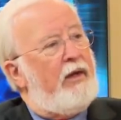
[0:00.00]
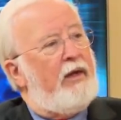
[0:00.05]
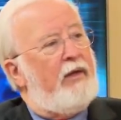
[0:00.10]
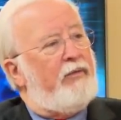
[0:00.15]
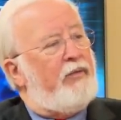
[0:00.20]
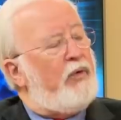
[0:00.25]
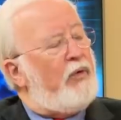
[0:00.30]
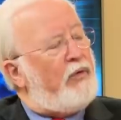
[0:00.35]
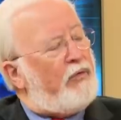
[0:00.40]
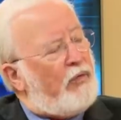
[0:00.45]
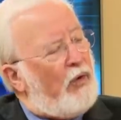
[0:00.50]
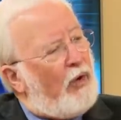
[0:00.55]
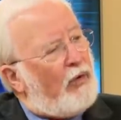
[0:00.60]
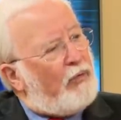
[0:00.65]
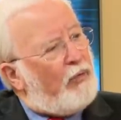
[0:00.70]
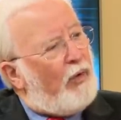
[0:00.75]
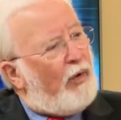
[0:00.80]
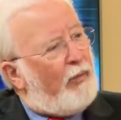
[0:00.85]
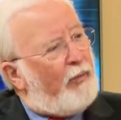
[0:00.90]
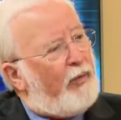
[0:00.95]
If you could talk
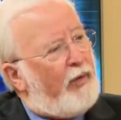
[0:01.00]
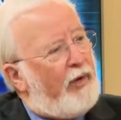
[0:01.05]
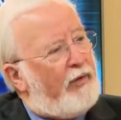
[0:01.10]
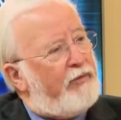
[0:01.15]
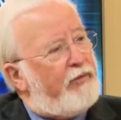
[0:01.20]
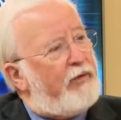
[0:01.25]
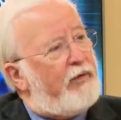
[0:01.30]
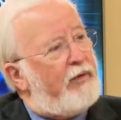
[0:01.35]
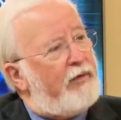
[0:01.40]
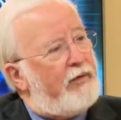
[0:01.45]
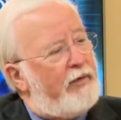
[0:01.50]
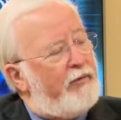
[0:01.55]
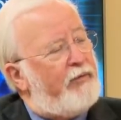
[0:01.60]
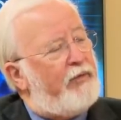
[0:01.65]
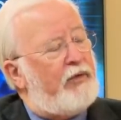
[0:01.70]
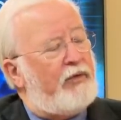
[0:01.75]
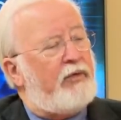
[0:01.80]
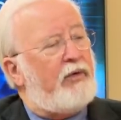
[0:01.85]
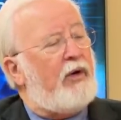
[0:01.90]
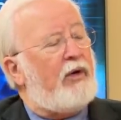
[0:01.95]
to our president, if
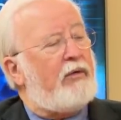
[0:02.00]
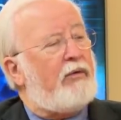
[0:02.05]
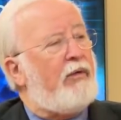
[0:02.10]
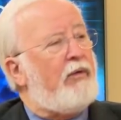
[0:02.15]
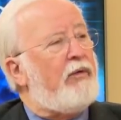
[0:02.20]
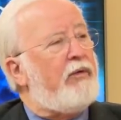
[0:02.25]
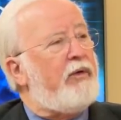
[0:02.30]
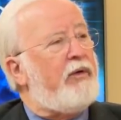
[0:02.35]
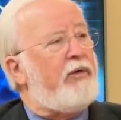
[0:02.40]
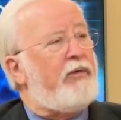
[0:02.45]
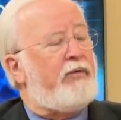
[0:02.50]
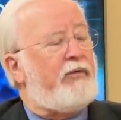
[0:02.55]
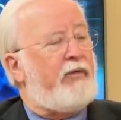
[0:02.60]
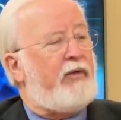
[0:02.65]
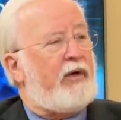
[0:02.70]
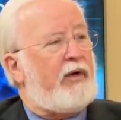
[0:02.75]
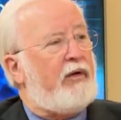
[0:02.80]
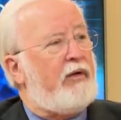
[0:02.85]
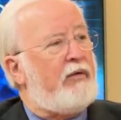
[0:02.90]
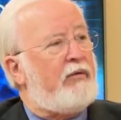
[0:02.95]
you could talk to the leaders of
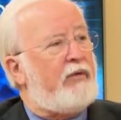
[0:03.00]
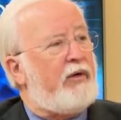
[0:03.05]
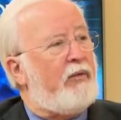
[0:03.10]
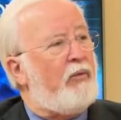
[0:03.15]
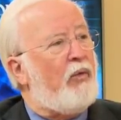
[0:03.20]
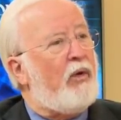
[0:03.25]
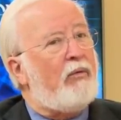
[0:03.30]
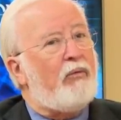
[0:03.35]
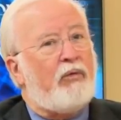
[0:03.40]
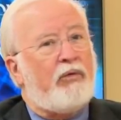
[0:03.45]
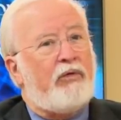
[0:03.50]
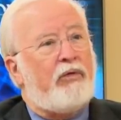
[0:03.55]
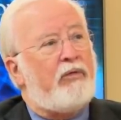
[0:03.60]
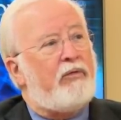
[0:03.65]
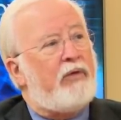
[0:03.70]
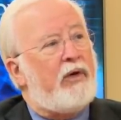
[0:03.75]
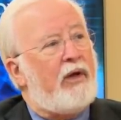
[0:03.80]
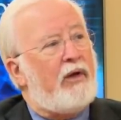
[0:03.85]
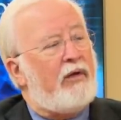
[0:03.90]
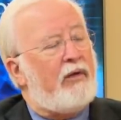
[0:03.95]
our country, what would you
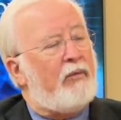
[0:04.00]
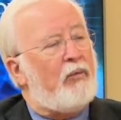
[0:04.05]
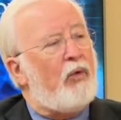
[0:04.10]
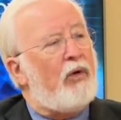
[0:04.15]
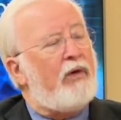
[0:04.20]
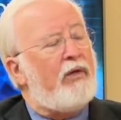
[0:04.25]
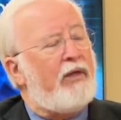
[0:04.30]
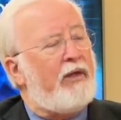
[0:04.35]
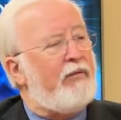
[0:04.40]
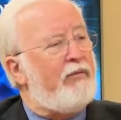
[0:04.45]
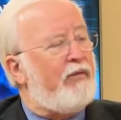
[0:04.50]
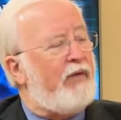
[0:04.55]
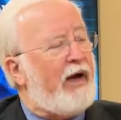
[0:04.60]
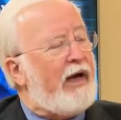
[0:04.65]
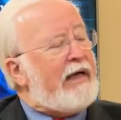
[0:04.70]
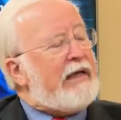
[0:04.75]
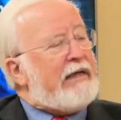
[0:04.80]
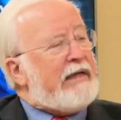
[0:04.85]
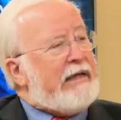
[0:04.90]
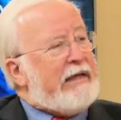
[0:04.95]
tell them? What do they
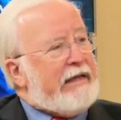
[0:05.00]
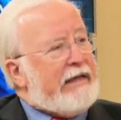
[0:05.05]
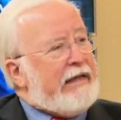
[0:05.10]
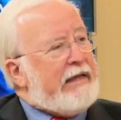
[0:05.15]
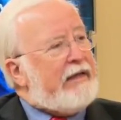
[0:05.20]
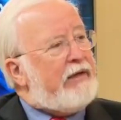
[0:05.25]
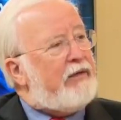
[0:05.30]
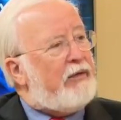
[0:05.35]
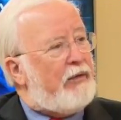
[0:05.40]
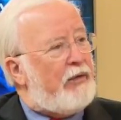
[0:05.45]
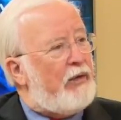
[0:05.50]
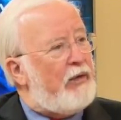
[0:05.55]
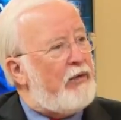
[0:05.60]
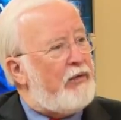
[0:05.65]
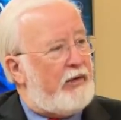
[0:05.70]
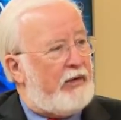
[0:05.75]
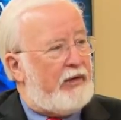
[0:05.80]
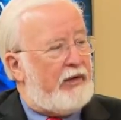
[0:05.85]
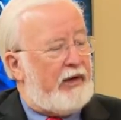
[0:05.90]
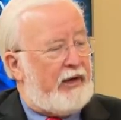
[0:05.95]
vitally need to
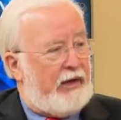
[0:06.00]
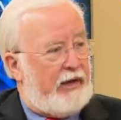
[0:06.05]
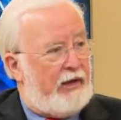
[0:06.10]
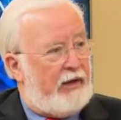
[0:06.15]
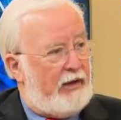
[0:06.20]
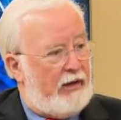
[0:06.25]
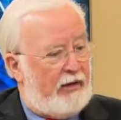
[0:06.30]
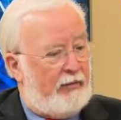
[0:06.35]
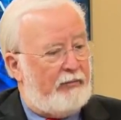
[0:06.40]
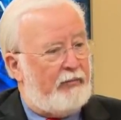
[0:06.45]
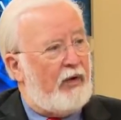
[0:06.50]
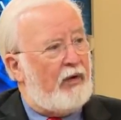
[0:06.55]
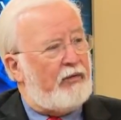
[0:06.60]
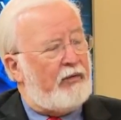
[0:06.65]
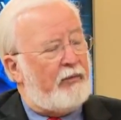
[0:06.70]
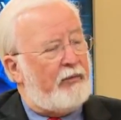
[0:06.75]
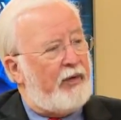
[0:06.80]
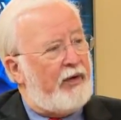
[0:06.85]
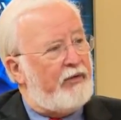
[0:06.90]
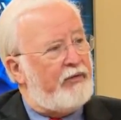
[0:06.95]
know today uh, on
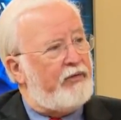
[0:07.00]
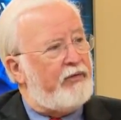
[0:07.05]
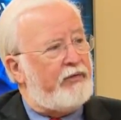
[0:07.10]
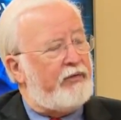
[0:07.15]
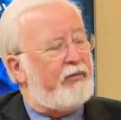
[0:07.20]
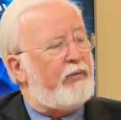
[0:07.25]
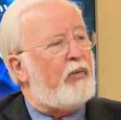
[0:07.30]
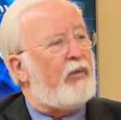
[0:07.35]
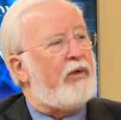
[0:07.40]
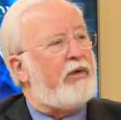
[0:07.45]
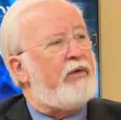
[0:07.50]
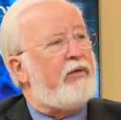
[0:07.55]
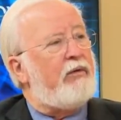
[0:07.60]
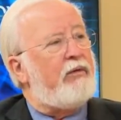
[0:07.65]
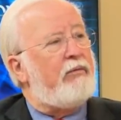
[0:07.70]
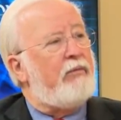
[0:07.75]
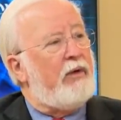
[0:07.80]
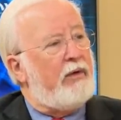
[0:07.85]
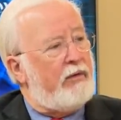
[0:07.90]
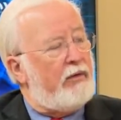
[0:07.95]
the basis of what
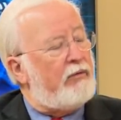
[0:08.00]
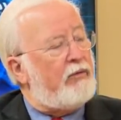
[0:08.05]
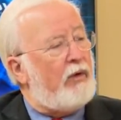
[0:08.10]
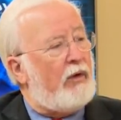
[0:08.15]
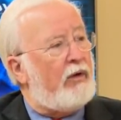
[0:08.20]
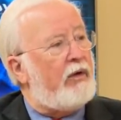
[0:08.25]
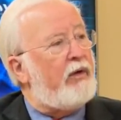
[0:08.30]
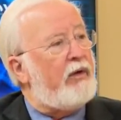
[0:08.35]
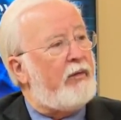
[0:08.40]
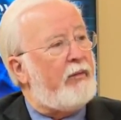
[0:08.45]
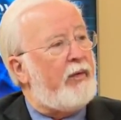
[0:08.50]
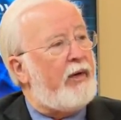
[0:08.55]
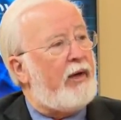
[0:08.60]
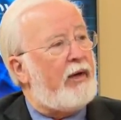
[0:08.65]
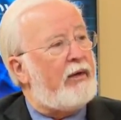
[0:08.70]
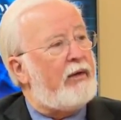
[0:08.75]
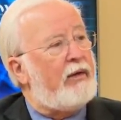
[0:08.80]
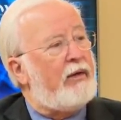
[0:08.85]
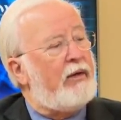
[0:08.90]
you're, you're talking about?